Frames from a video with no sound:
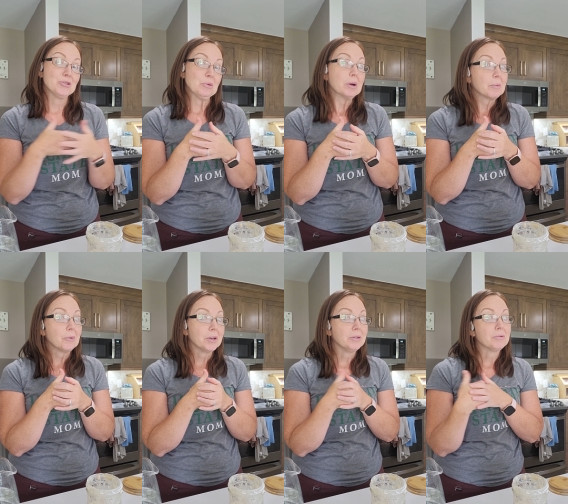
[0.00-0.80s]
do want to
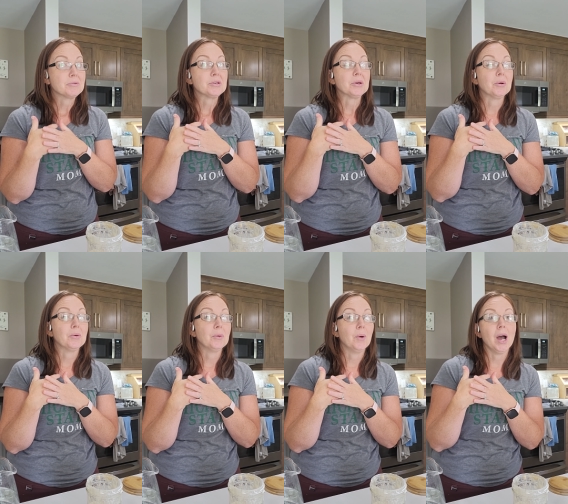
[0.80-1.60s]
point you
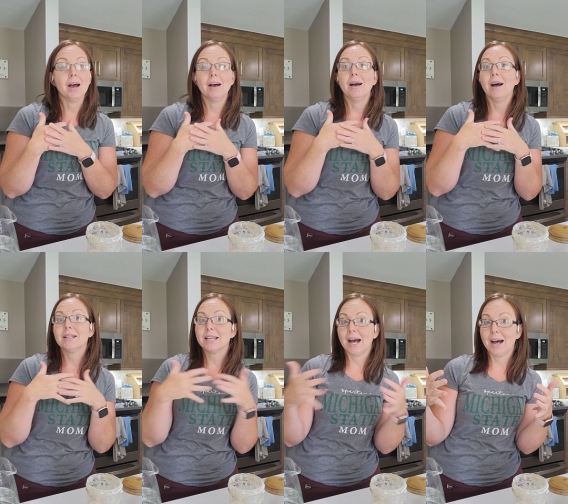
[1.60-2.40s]
to
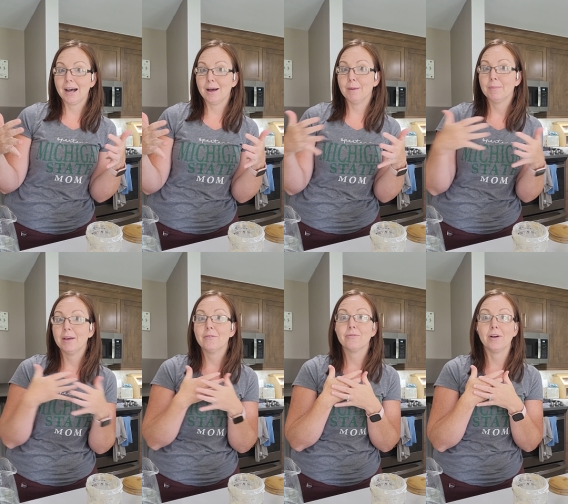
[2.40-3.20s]
Tom
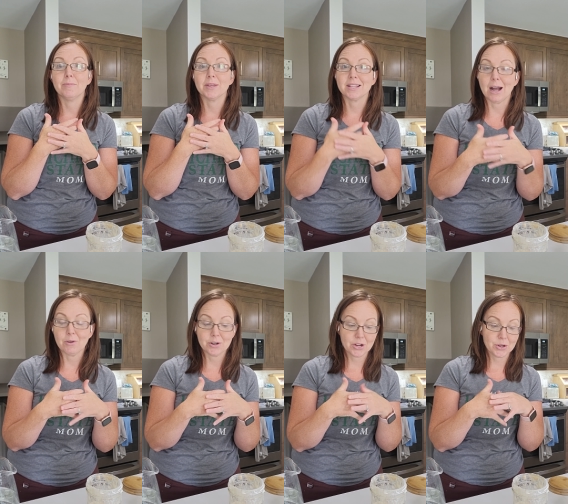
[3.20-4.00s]
from the
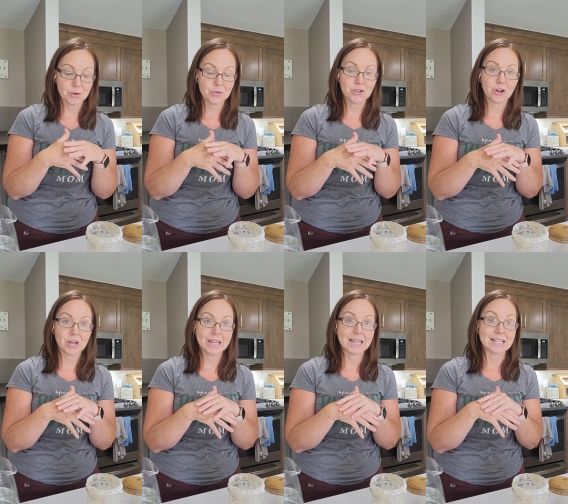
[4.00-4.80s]
Sourdough
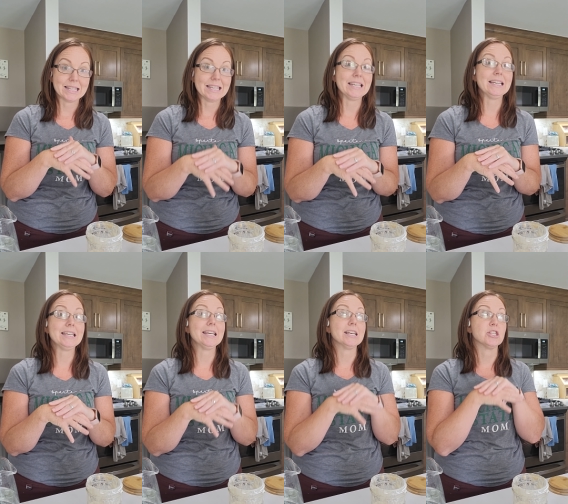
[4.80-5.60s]
Journey because
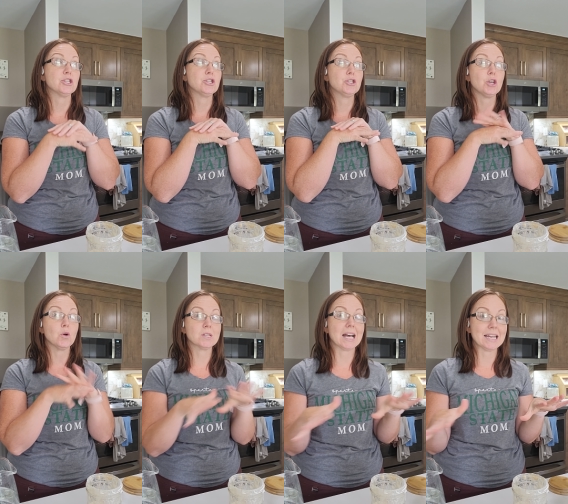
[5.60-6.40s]
he is
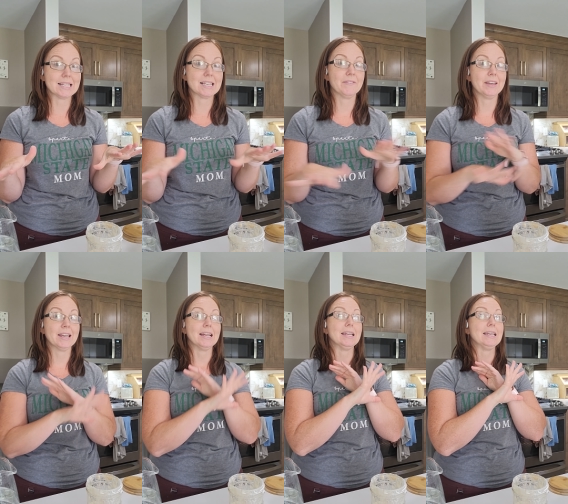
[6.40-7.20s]
so
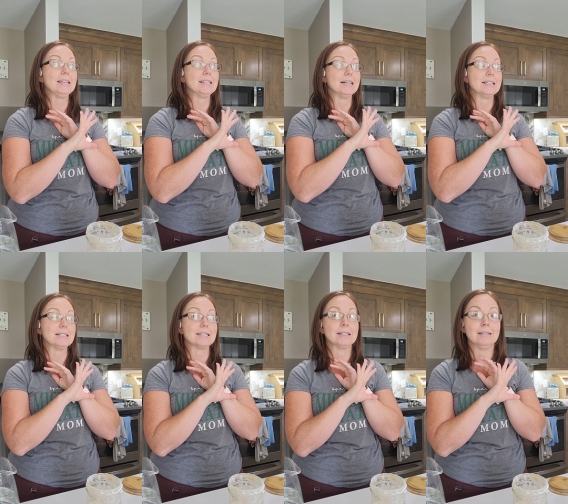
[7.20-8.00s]
scientific and he
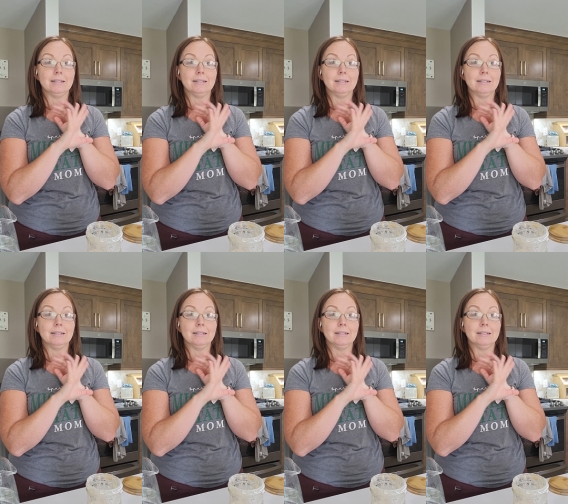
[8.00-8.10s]
just